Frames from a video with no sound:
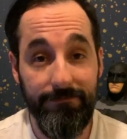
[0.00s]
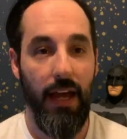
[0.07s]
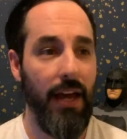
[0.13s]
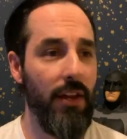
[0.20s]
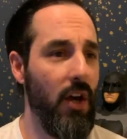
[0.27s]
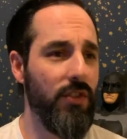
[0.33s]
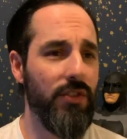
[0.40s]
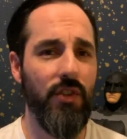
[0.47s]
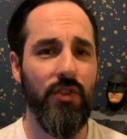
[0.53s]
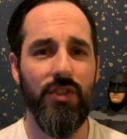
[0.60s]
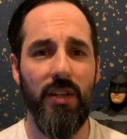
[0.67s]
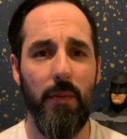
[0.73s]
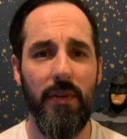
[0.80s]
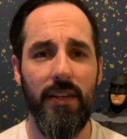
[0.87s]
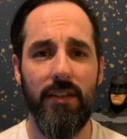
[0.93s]
And also,
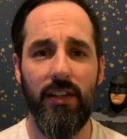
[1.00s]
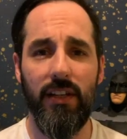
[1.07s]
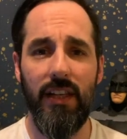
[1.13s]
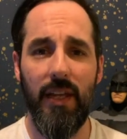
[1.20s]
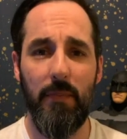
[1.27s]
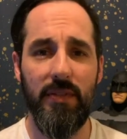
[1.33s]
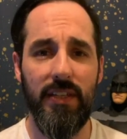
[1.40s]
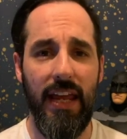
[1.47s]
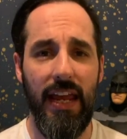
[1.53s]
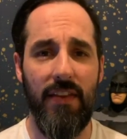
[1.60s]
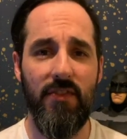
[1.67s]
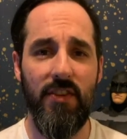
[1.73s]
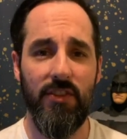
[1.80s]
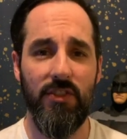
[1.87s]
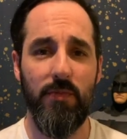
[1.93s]
some of the clips
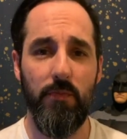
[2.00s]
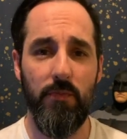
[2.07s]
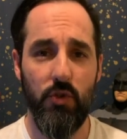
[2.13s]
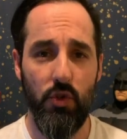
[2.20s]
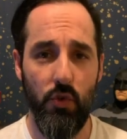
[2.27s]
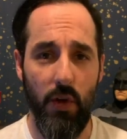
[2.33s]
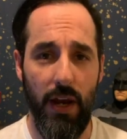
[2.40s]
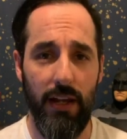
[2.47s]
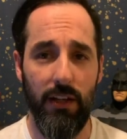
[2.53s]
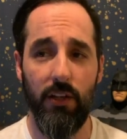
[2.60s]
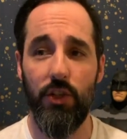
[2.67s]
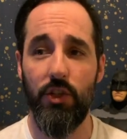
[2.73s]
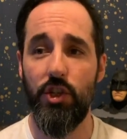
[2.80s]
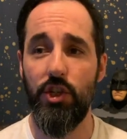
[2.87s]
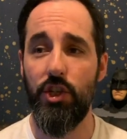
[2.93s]
in this
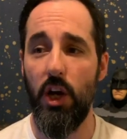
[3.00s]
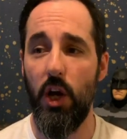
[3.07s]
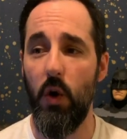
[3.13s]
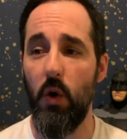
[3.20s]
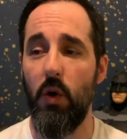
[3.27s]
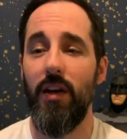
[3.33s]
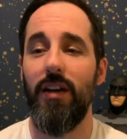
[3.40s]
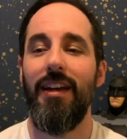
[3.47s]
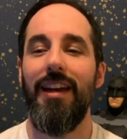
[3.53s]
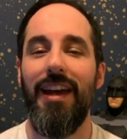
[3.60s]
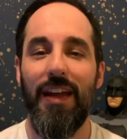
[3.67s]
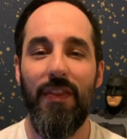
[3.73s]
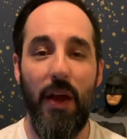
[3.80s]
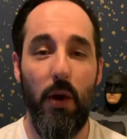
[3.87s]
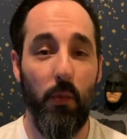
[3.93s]
trailer show
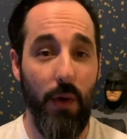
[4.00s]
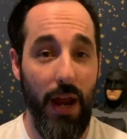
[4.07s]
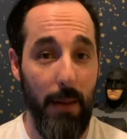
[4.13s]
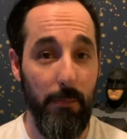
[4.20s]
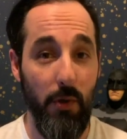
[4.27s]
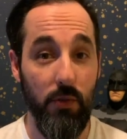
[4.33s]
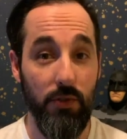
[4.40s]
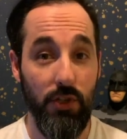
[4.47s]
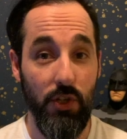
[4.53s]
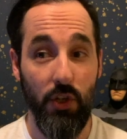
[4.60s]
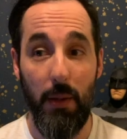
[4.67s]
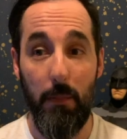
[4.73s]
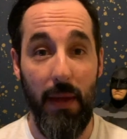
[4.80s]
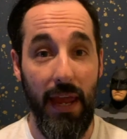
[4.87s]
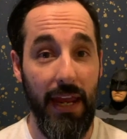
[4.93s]
that Rambo took
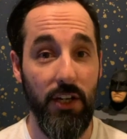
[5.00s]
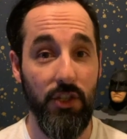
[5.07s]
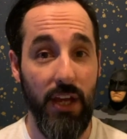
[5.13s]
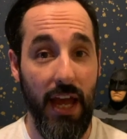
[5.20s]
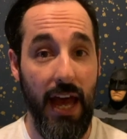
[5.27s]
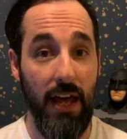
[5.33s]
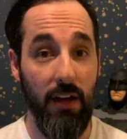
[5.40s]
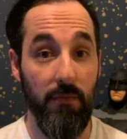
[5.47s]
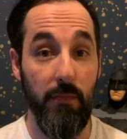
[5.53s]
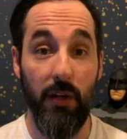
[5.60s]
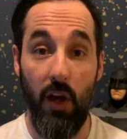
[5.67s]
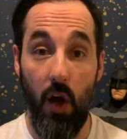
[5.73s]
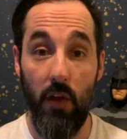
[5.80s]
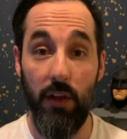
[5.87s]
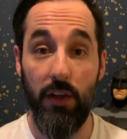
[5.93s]
a page out of
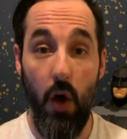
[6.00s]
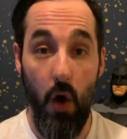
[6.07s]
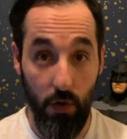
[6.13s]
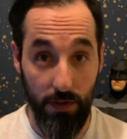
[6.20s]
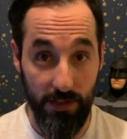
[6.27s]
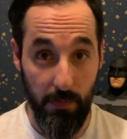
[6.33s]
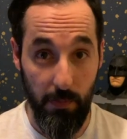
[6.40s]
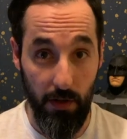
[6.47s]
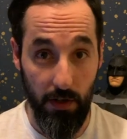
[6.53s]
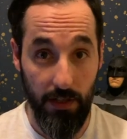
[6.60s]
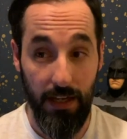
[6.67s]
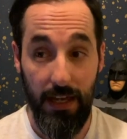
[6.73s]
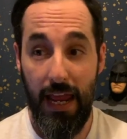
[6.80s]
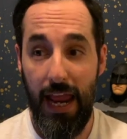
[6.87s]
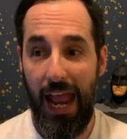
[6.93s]
Macaulay Culkin's book
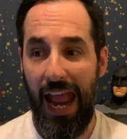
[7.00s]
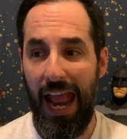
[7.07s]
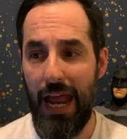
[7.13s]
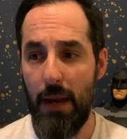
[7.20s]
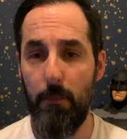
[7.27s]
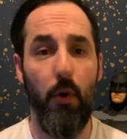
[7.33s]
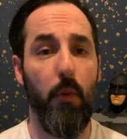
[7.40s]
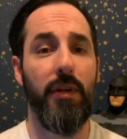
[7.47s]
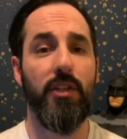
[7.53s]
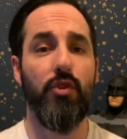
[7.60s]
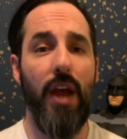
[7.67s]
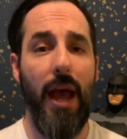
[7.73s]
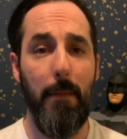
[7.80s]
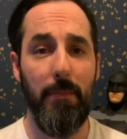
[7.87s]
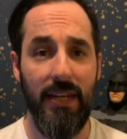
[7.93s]
and
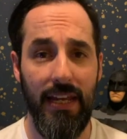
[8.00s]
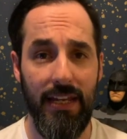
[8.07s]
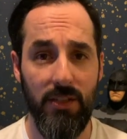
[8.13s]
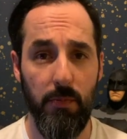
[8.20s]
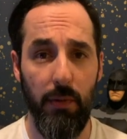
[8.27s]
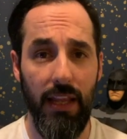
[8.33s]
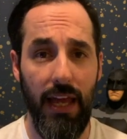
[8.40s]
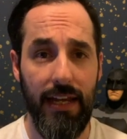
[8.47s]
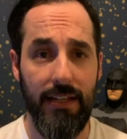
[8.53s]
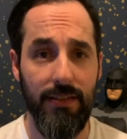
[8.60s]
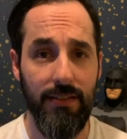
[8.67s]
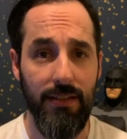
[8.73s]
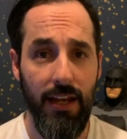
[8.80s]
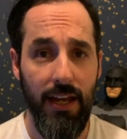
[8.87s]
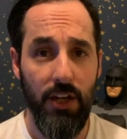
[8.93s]
booby-trapped his
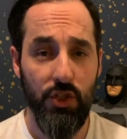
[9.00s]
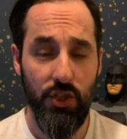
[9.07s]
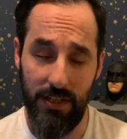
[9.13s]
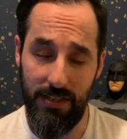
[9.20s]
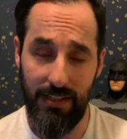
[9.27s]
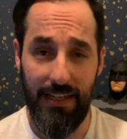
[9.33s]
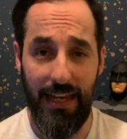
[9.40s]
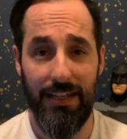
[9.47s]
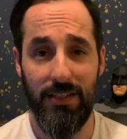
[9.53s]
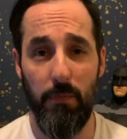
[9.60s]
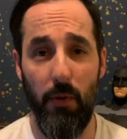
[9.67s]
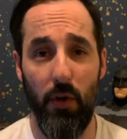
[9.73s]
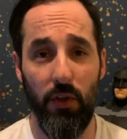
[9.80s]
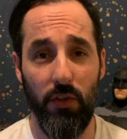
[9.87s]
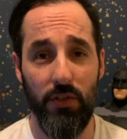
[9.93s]
place just in case
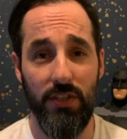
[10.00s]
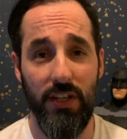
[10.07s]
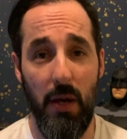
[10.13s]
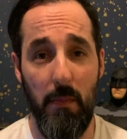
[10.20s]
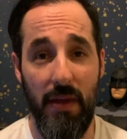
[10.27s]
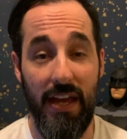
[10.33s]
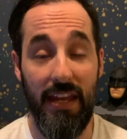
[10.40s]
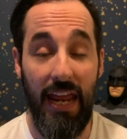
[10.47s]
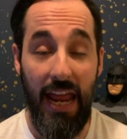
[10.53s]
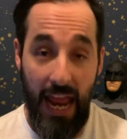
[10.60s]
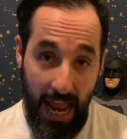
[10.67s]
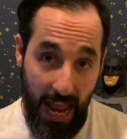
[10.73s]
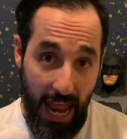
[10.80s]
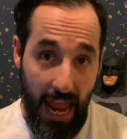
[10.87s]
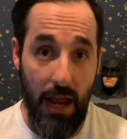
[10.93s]
burglars come
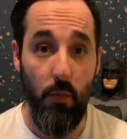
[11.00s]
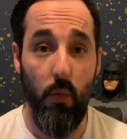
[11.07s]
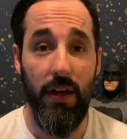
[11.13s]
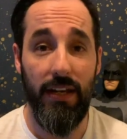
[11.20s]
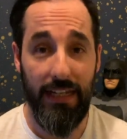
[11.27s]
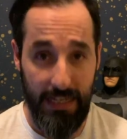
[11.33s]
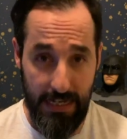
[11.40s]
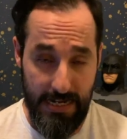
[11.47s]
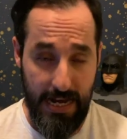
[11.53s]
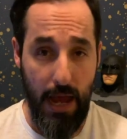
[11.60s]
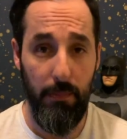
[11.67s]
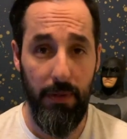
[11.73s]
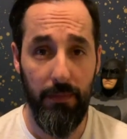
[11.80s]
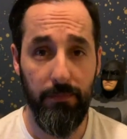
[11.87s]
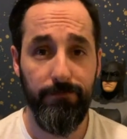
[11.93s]
in and want to
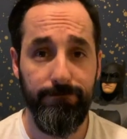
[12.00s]
kidnap him.